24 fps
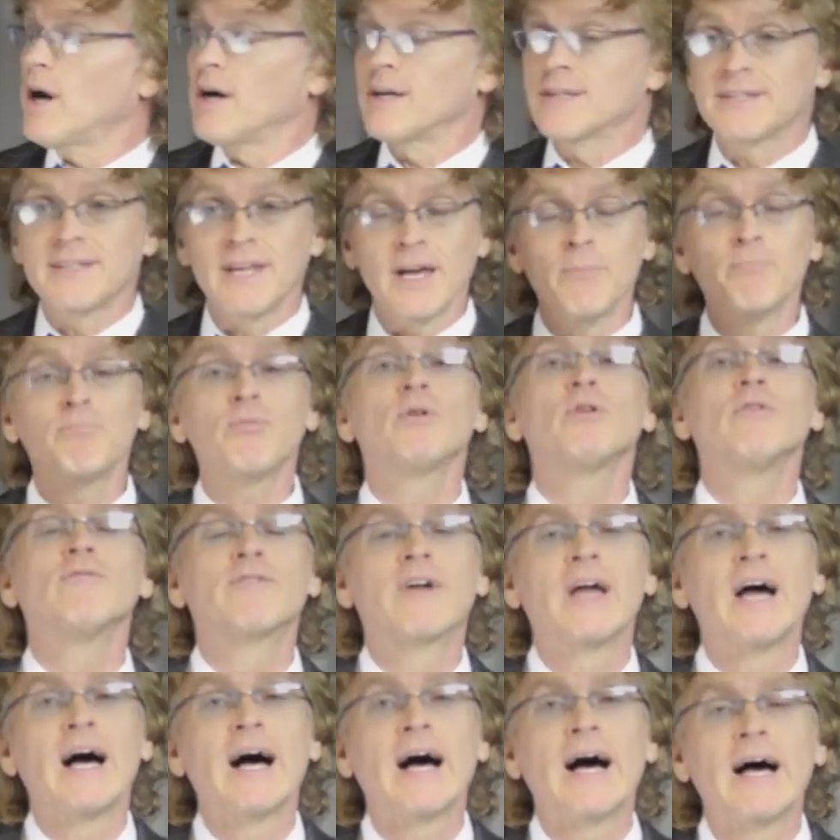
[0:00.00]
A temple
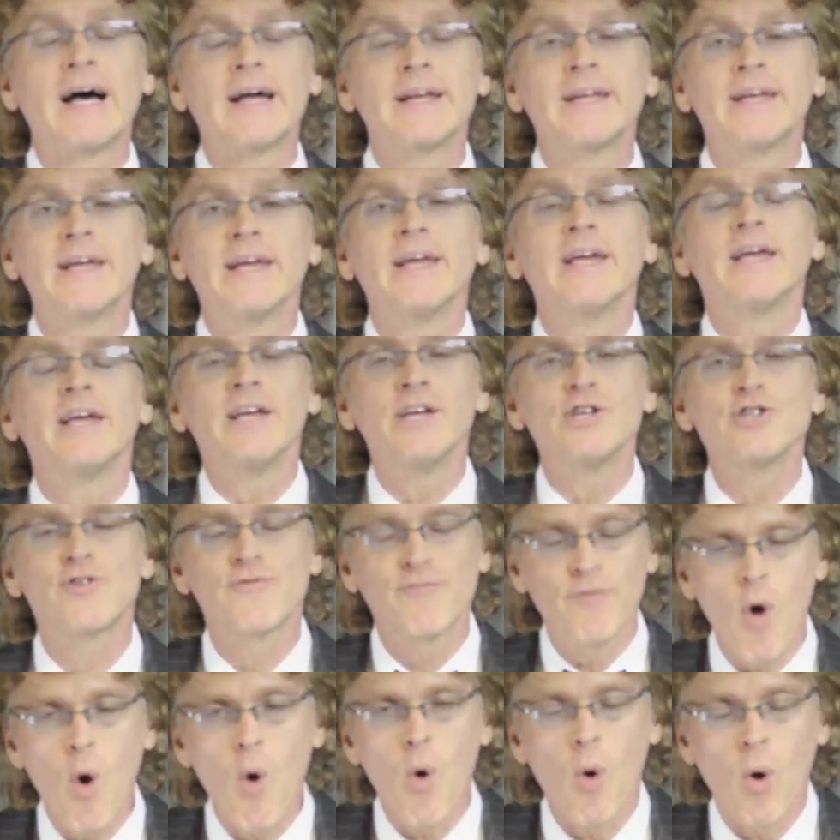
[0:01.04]
of God is
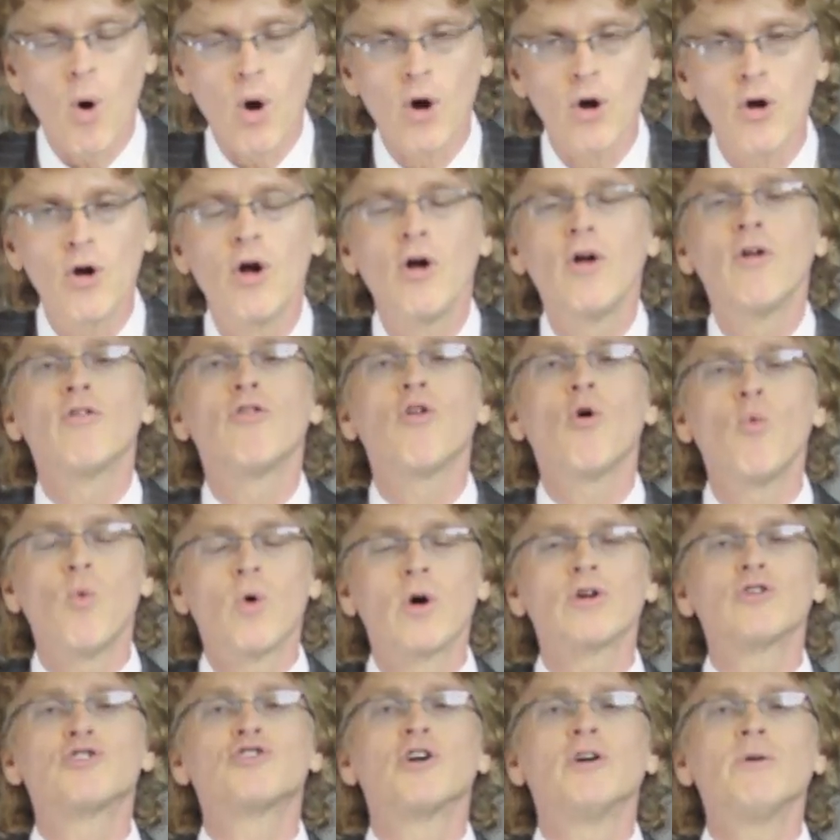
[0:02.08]
for the
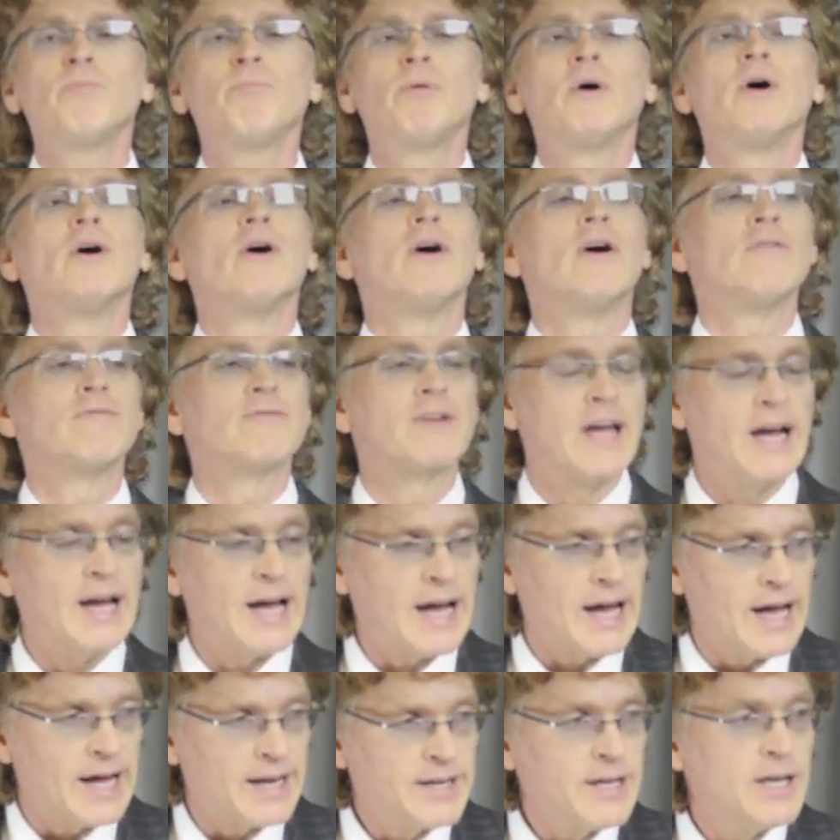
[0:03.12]
worship of
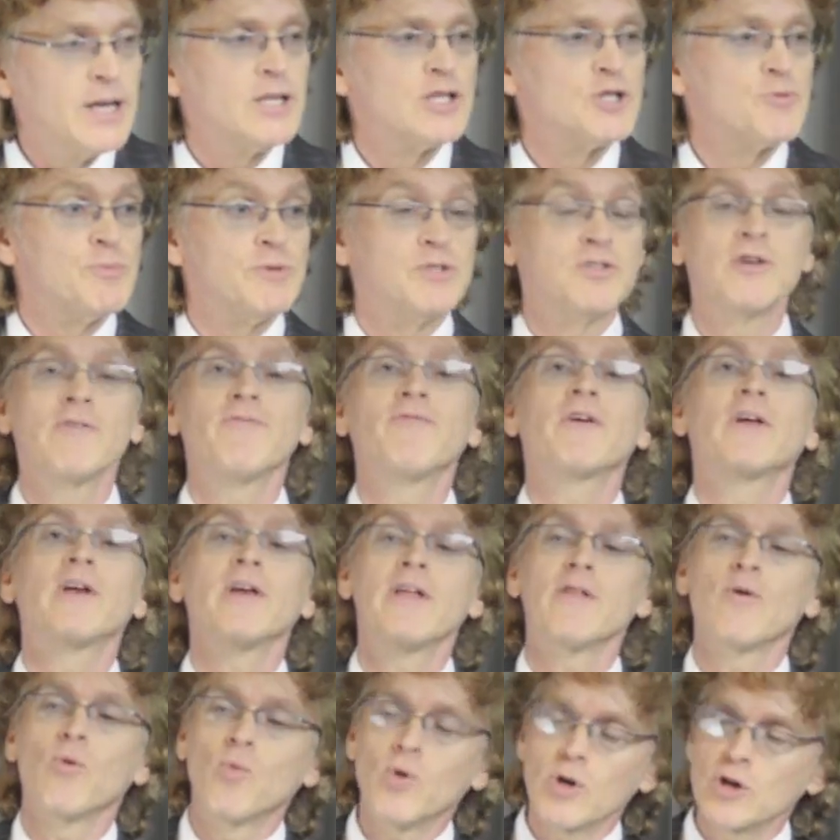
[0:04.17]
God
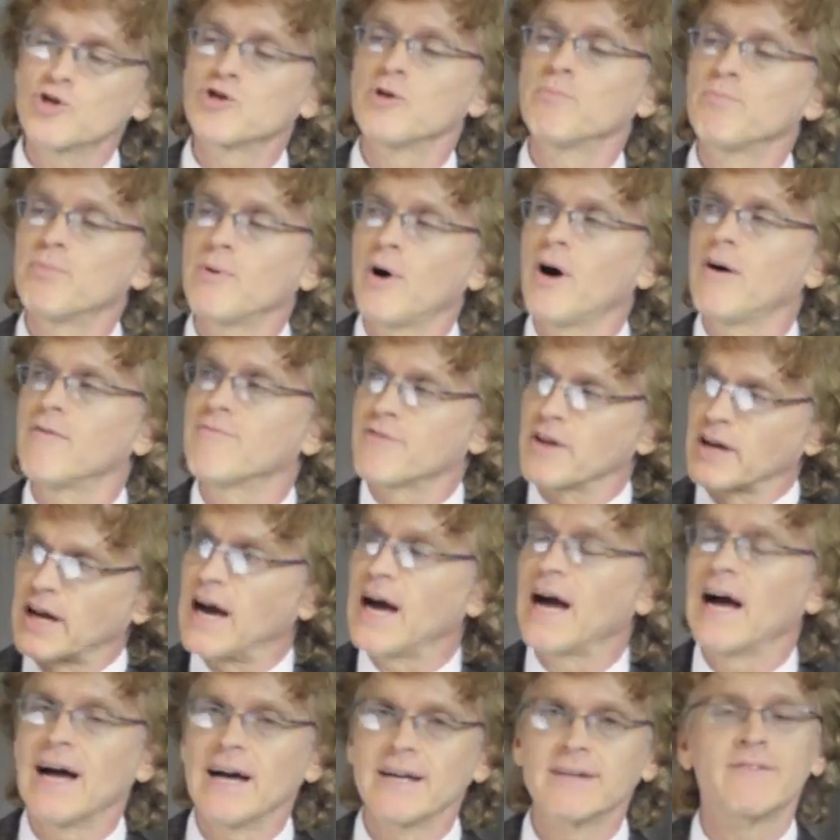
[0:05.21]
specifically the worship of the
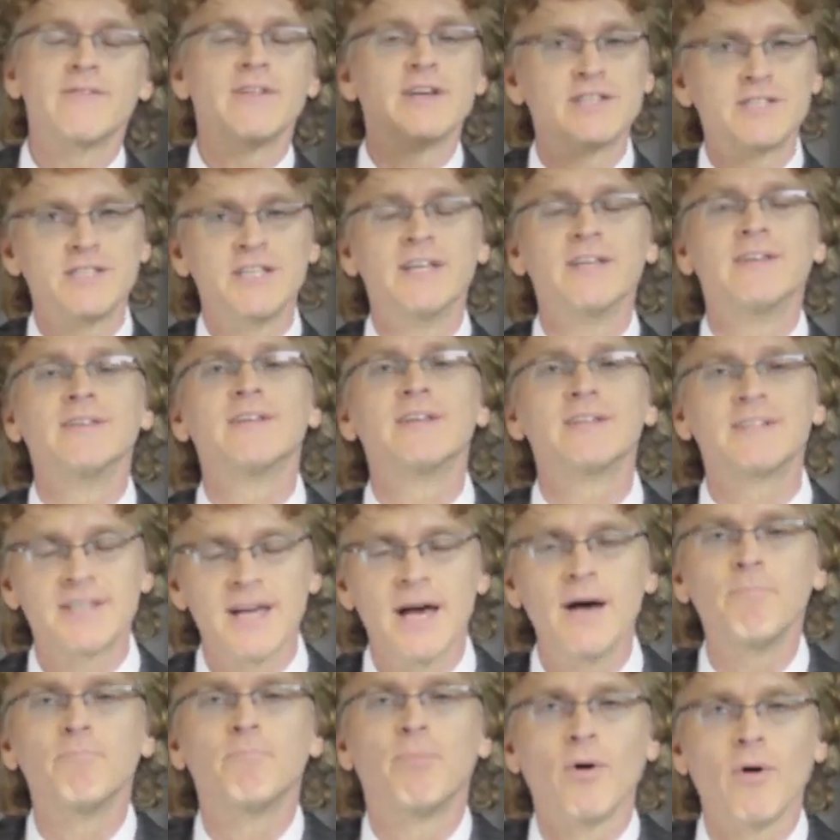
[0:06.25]
God that's in the
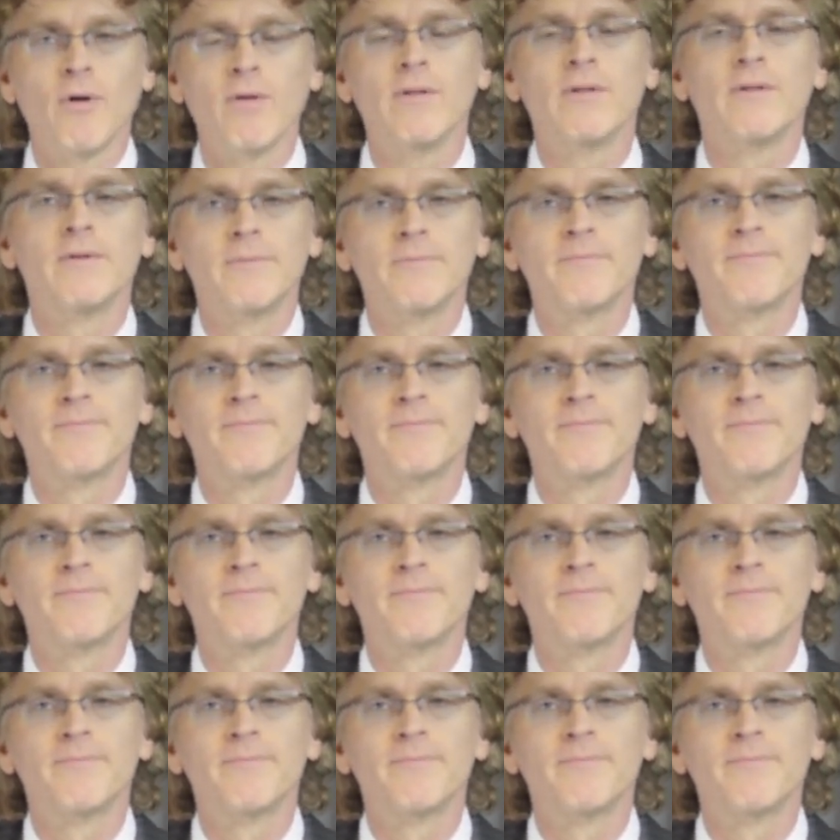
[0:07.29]
temple